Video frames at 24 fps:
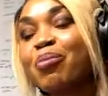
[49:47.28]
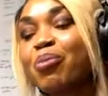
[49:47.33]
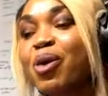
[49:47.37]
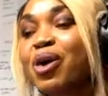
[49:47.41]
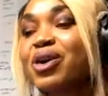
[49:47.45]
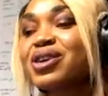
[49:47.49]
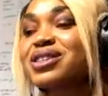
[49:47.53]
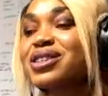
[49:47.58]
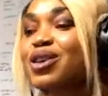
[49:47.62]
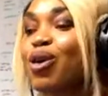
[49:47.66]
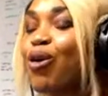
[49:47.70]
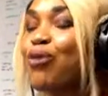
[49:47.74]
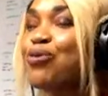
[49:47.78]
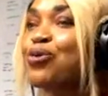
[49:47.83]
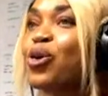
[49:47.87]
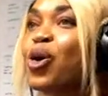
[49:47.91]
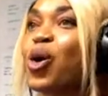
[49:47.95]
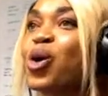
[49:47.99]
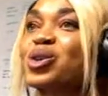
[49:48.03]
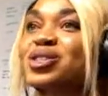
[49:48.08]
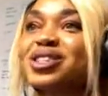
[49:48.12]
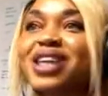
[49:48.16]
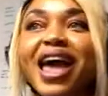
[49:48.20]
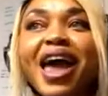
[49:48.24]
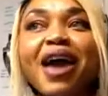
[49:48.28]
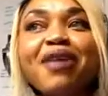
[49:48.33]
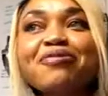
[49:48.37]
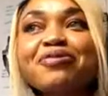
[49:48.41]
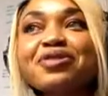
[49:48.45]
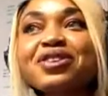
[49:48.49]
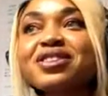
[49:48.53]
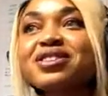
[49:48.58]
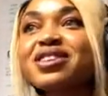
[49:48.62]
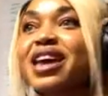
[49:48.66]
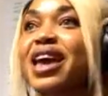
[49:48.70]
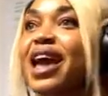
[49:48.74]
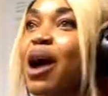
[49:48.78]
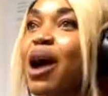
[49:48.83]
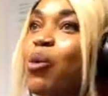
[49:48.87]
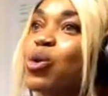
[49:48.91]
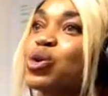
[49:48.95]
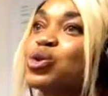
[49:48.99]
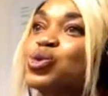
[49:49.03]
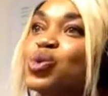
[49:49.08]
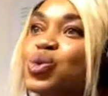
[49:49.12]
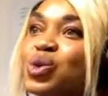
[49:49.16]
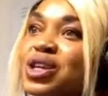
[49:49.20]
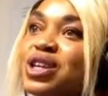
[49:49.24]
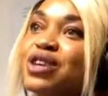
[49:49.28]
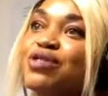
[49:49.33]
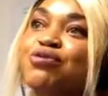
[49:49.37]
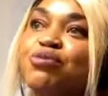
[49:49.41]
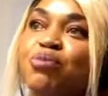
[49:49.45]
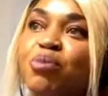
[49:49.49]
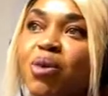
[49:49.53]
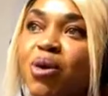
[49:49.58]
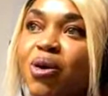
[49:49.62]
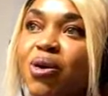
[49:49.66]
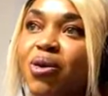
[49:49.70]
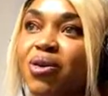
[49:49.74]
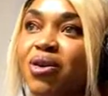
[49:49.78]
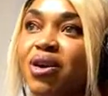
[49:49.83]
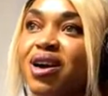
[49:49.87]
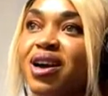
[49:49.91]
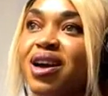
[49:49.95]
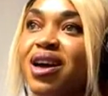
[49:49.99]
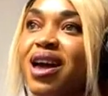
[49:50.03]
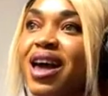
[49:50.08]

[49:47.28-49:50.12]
But of course, every day I want to give more.